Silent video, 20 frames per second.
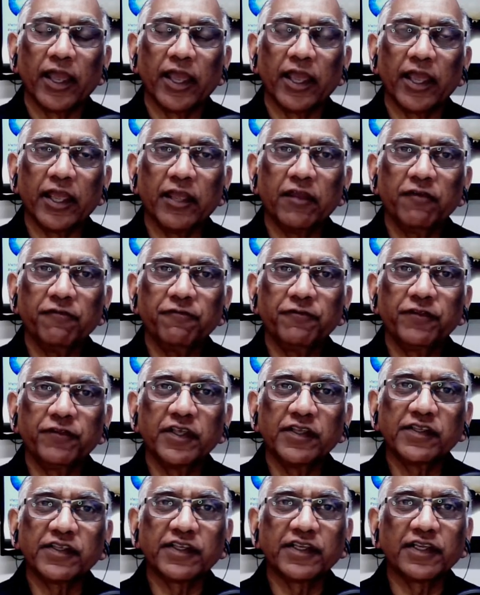if
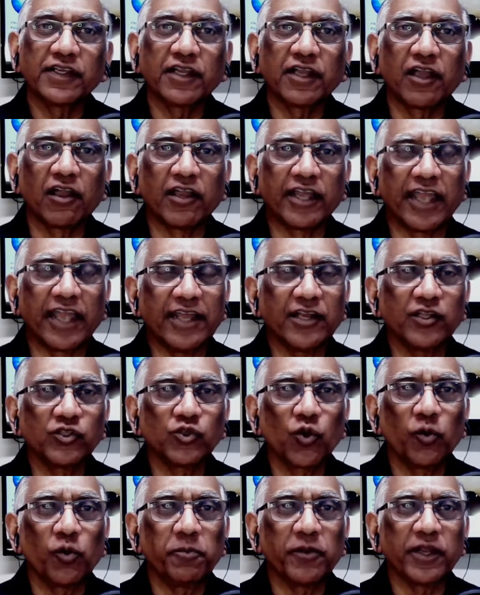this gate is
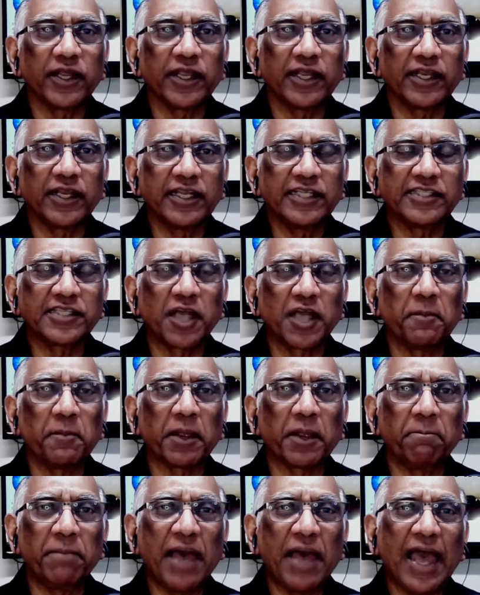opening and he's coming
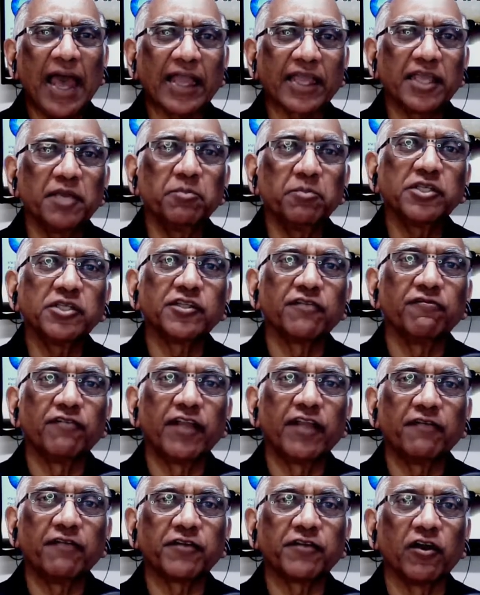back, he must have
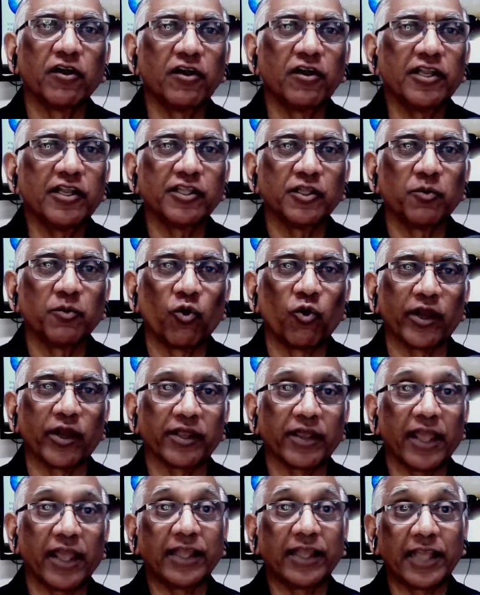left early in the morning.
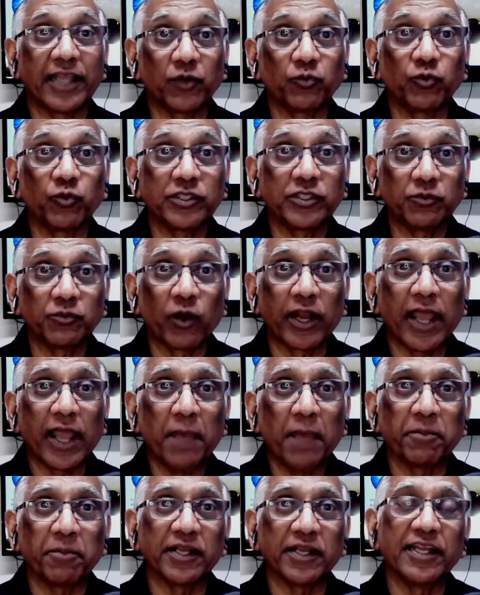And that was what
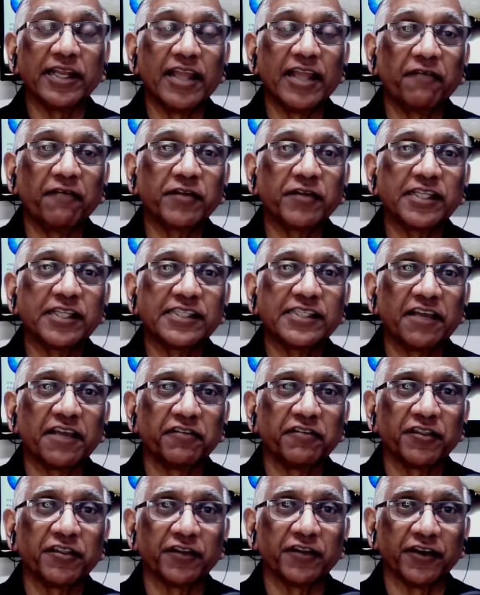happened. He left at
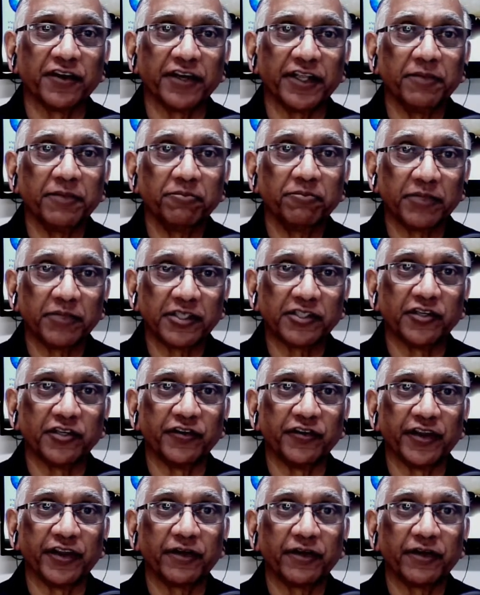7:30, Mr. Dreer.